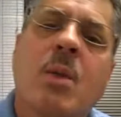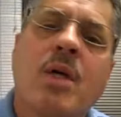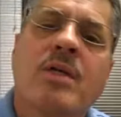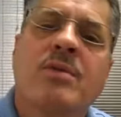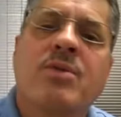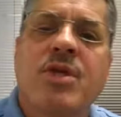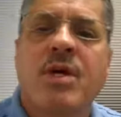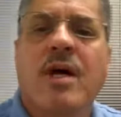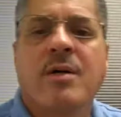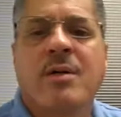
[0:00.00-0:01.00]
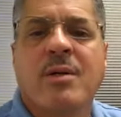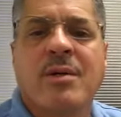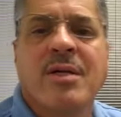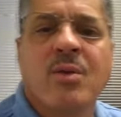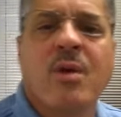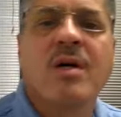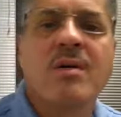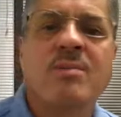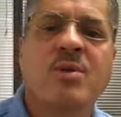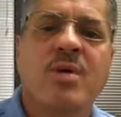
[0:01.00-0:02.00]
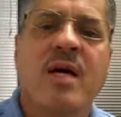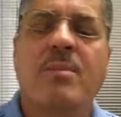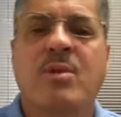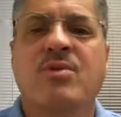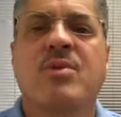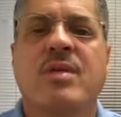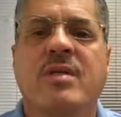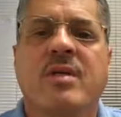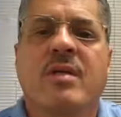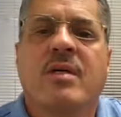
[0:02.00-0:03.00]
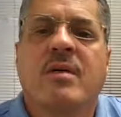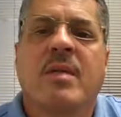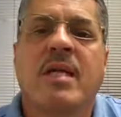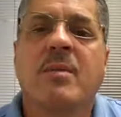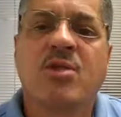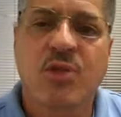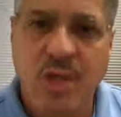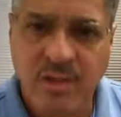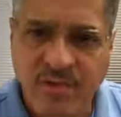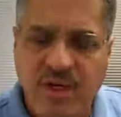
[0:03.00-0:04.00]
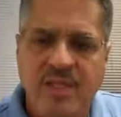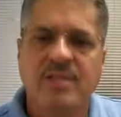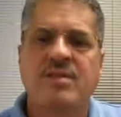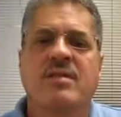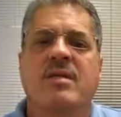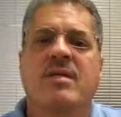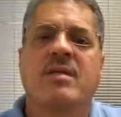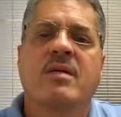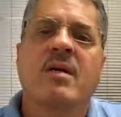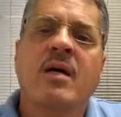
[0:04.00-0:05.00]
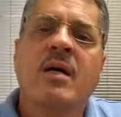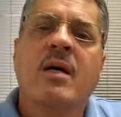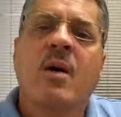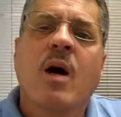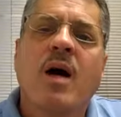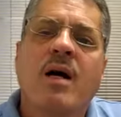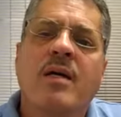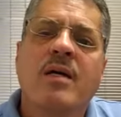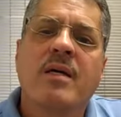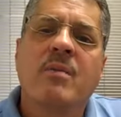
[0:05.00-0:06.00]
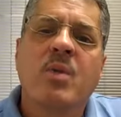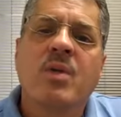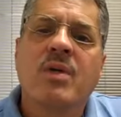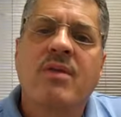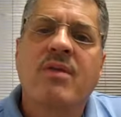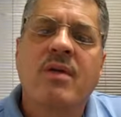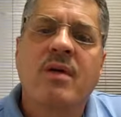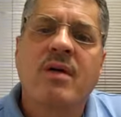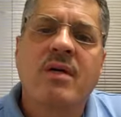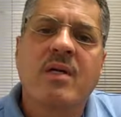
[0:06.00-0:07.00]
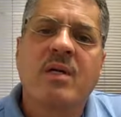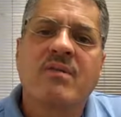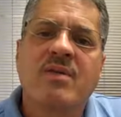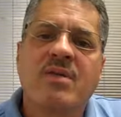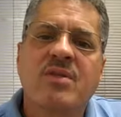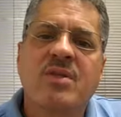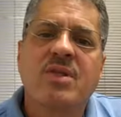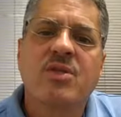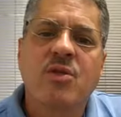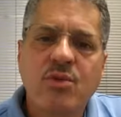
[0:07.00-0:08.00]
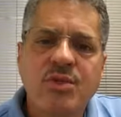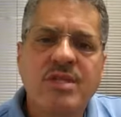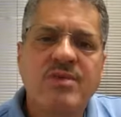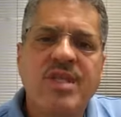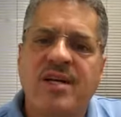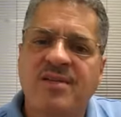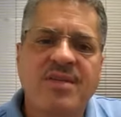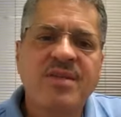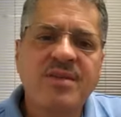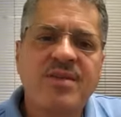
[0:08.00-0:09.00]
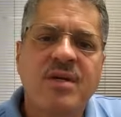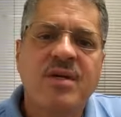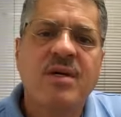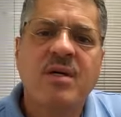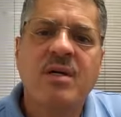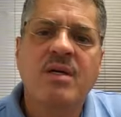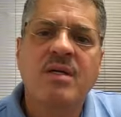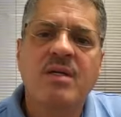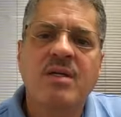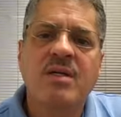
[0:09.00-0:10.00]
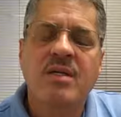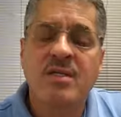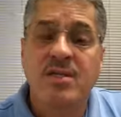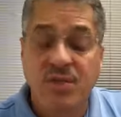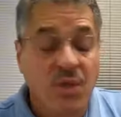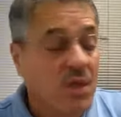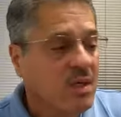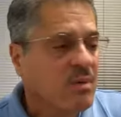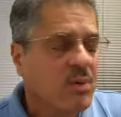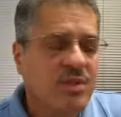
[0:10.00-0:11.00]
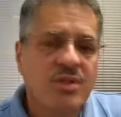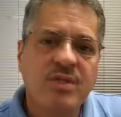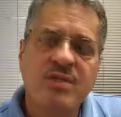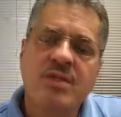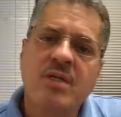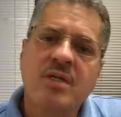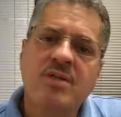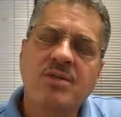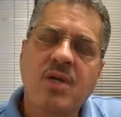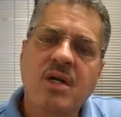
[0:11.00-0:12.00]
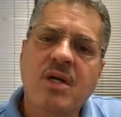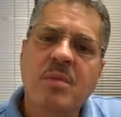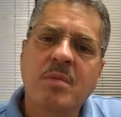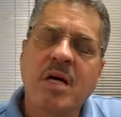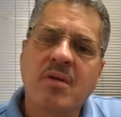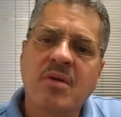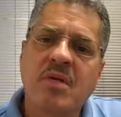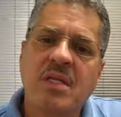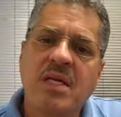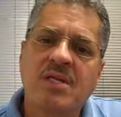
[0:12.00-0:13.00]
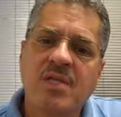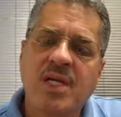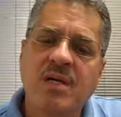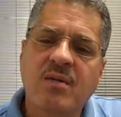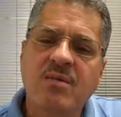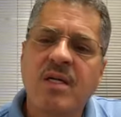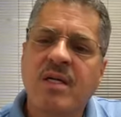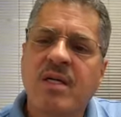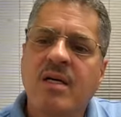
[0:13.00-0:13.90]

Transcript: Good morning, Chicago, and welcome to Appletree. Uh, my name is Charlie Vargas. Uh, I am with uh, an office in Houston, Texas. Uh, it, it is a startup. We just uh, started up about 30 days ago.